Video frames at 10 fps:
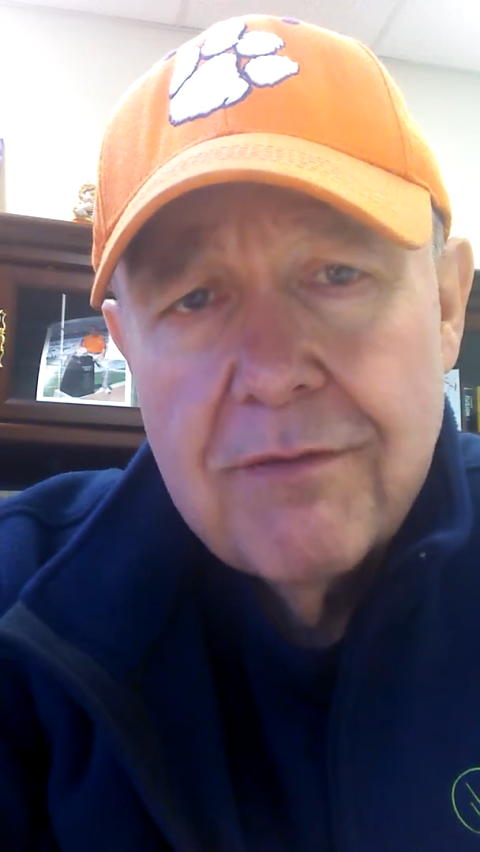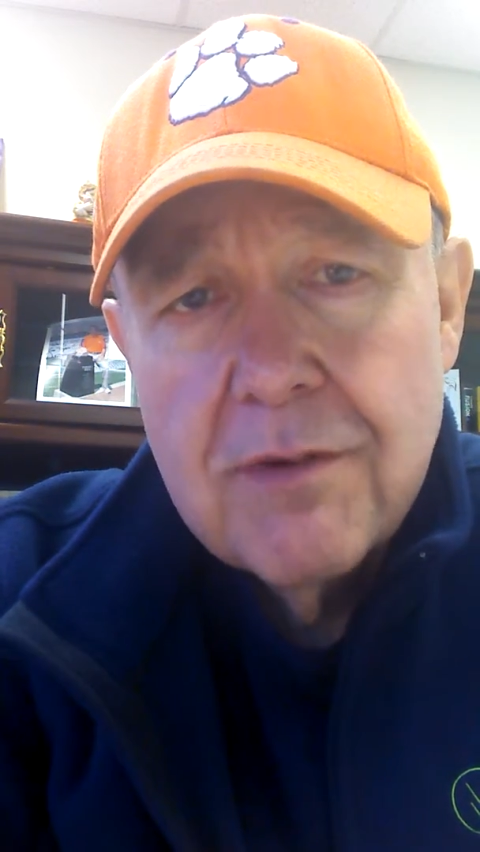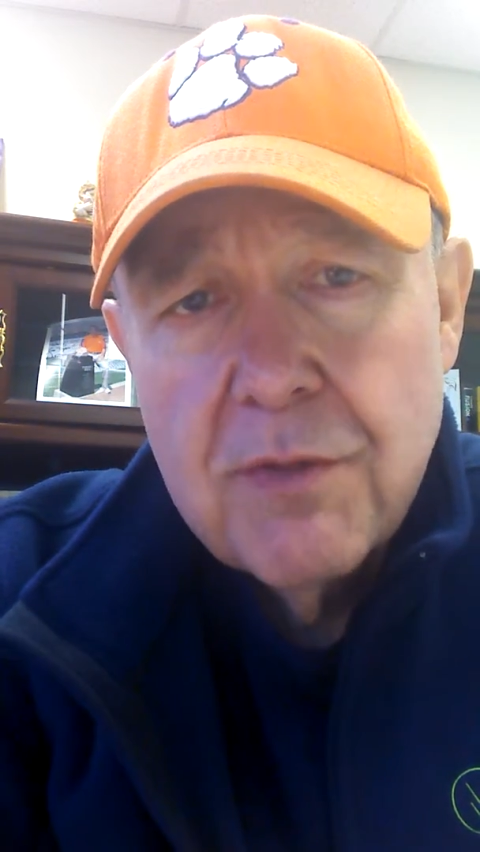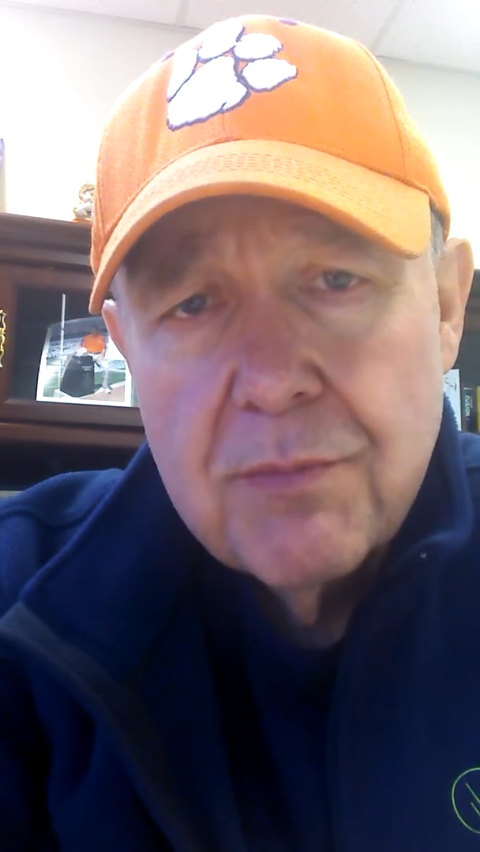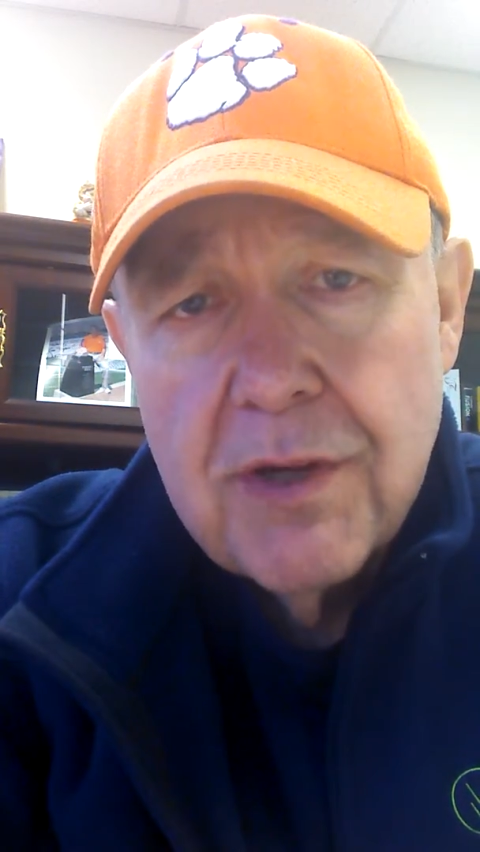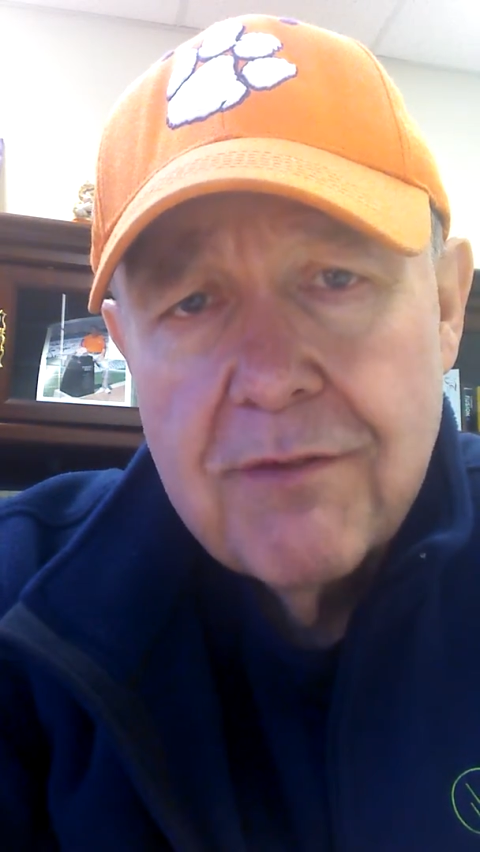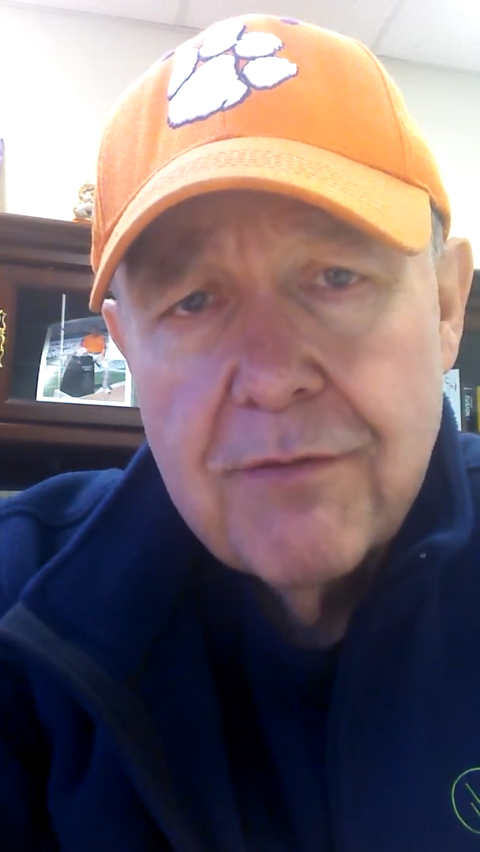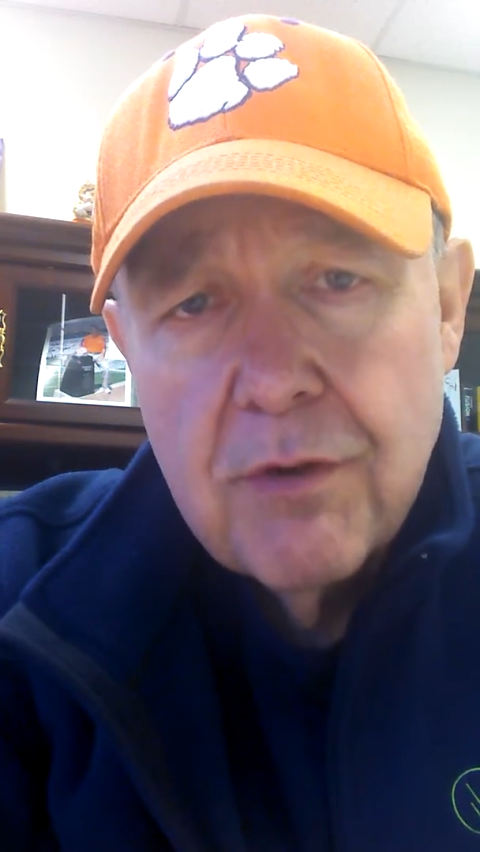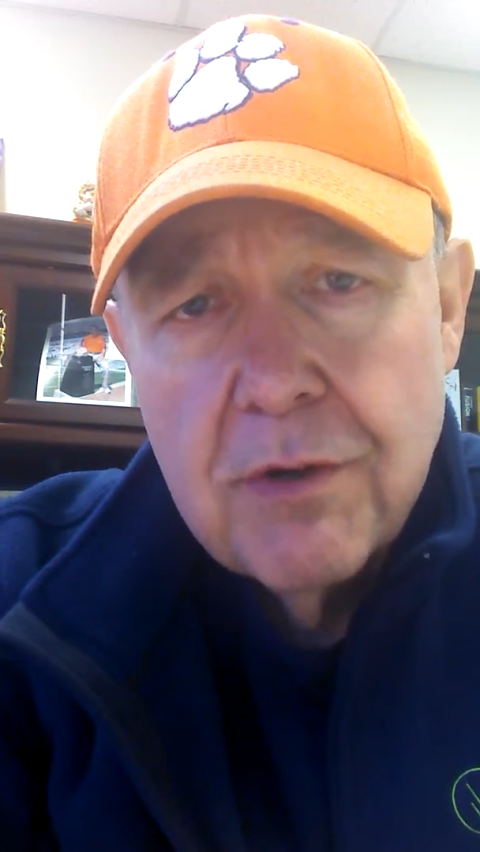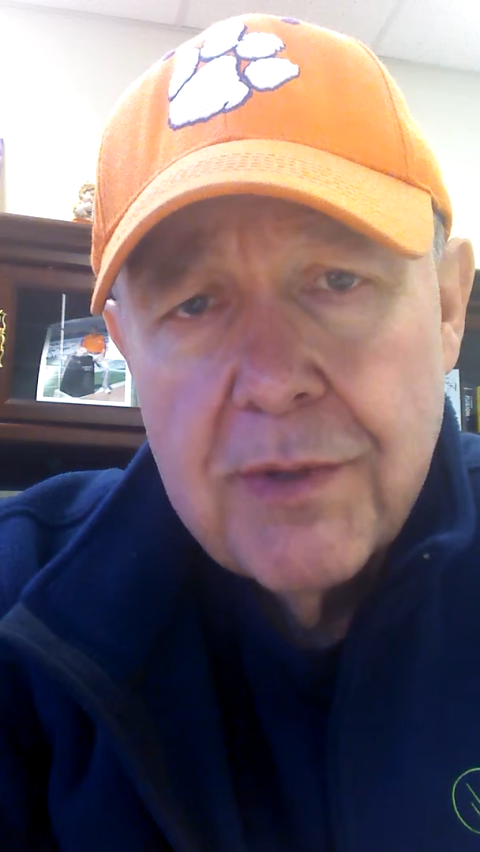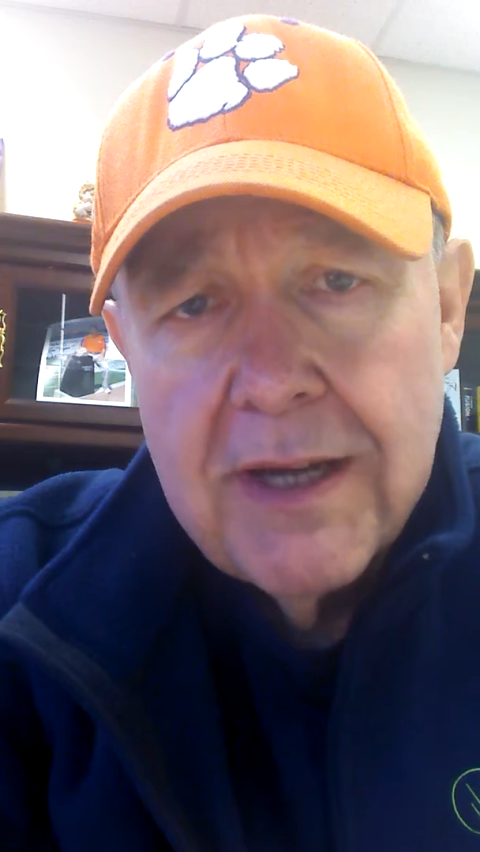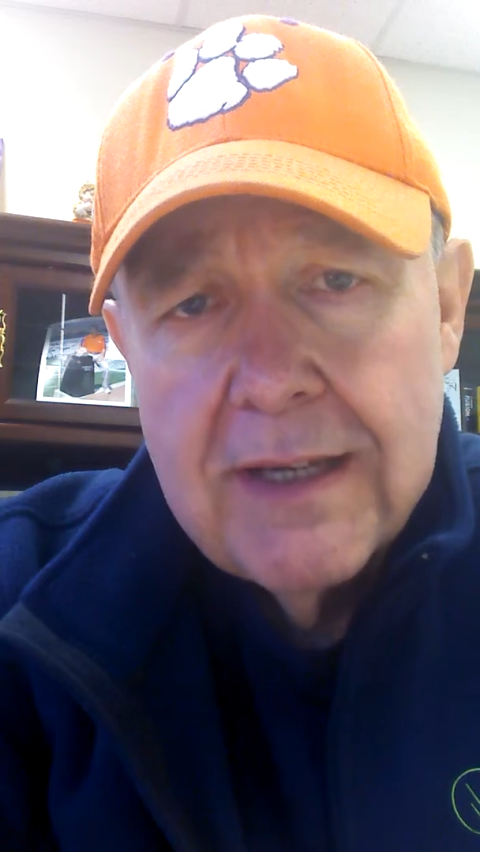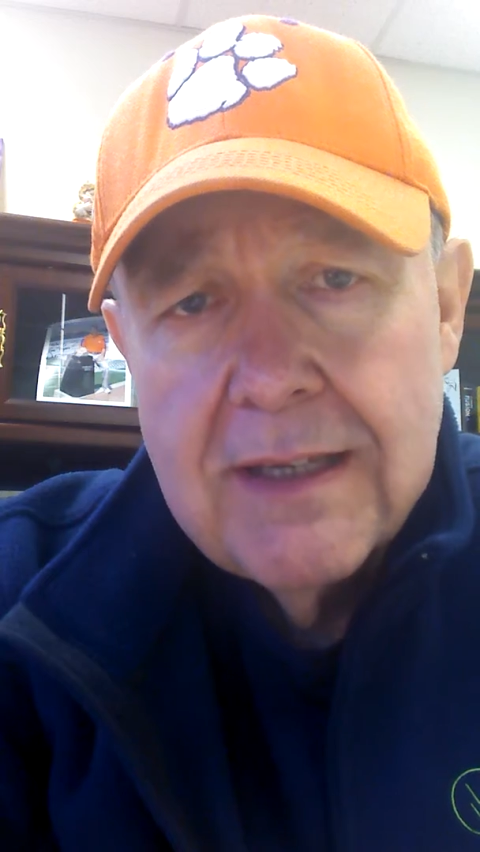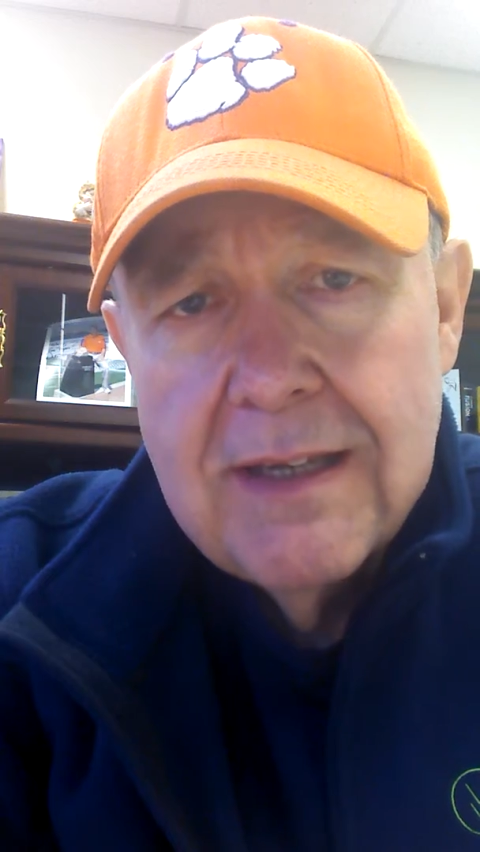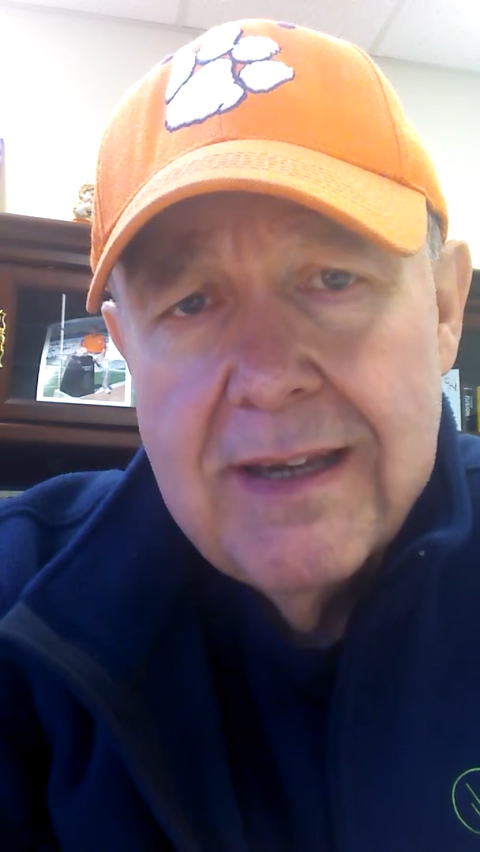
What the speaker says: for your body,